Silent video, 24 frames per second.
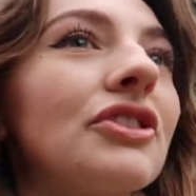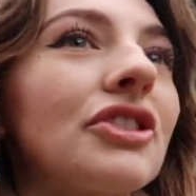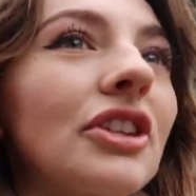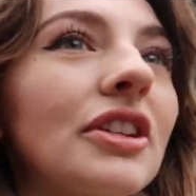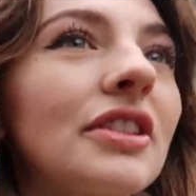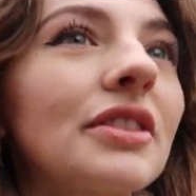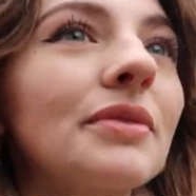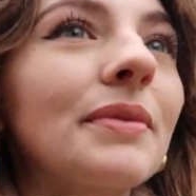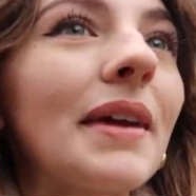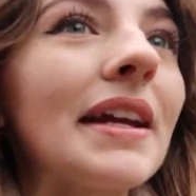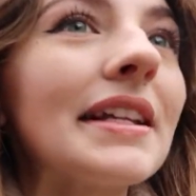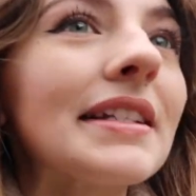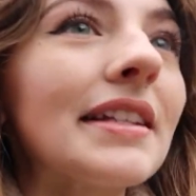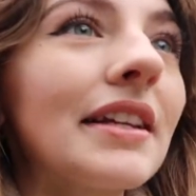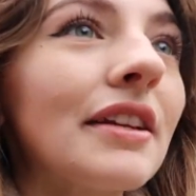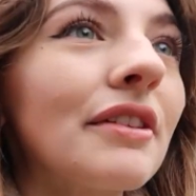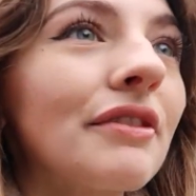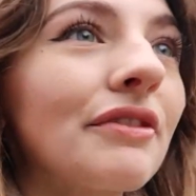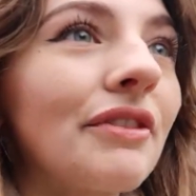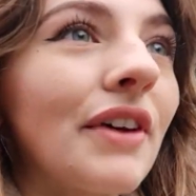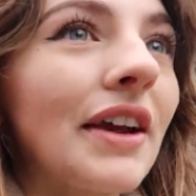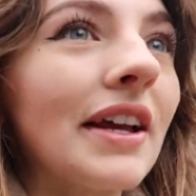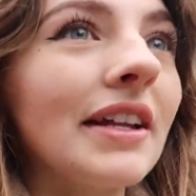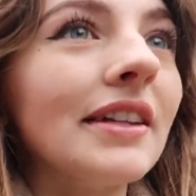just waiting
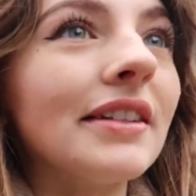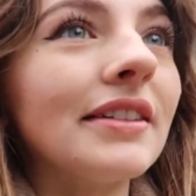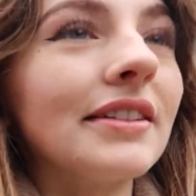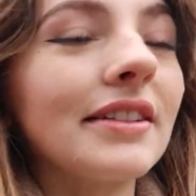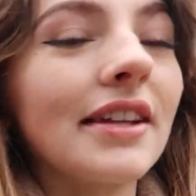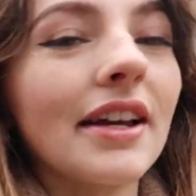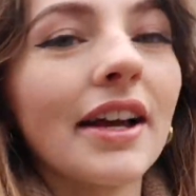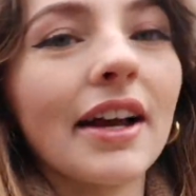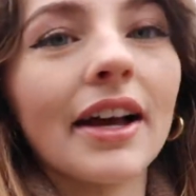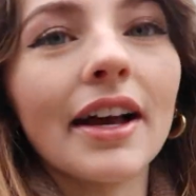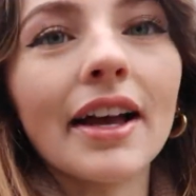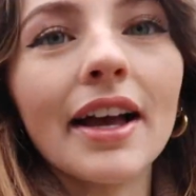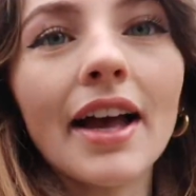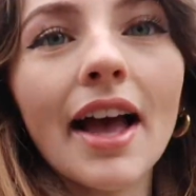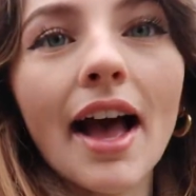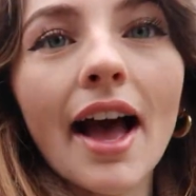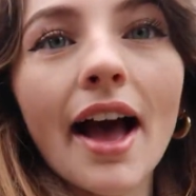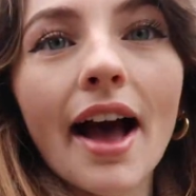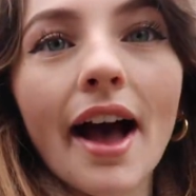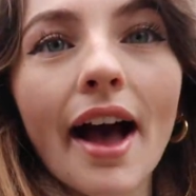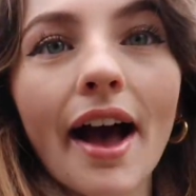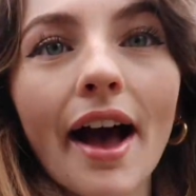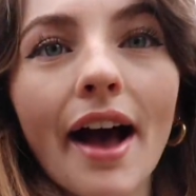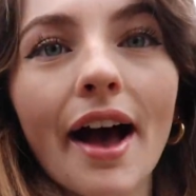for India
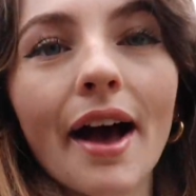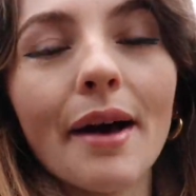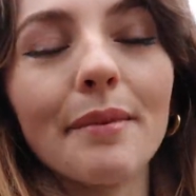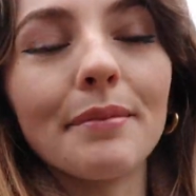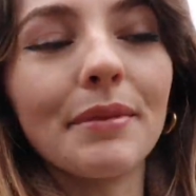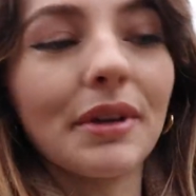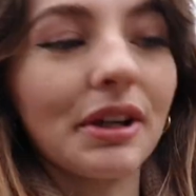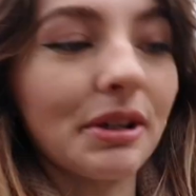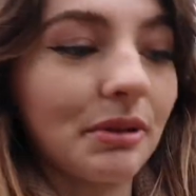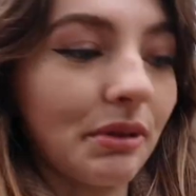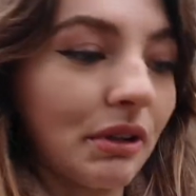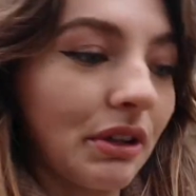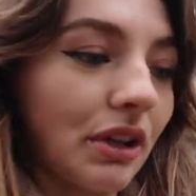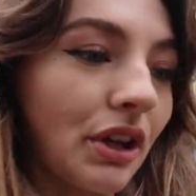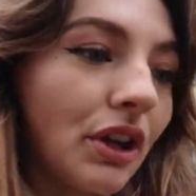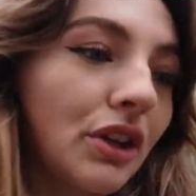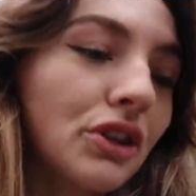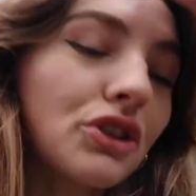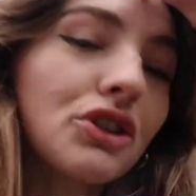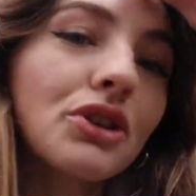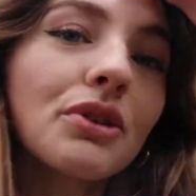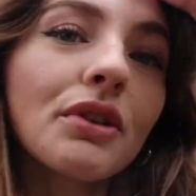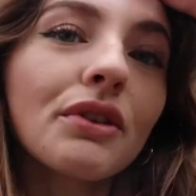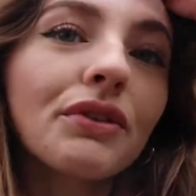because we're going to
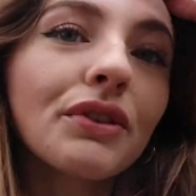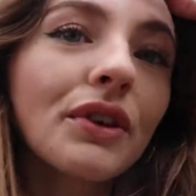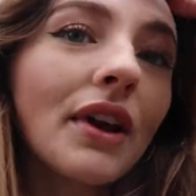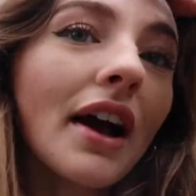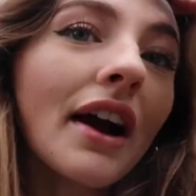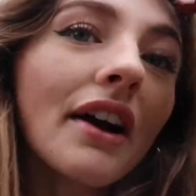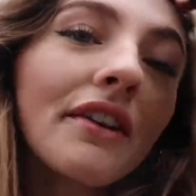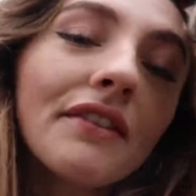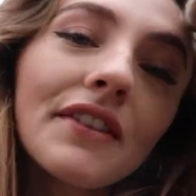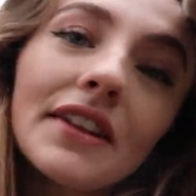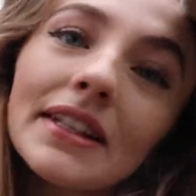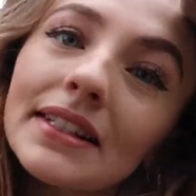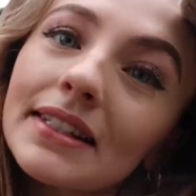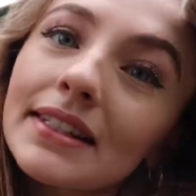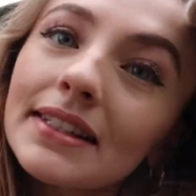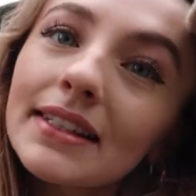shoot a few outfits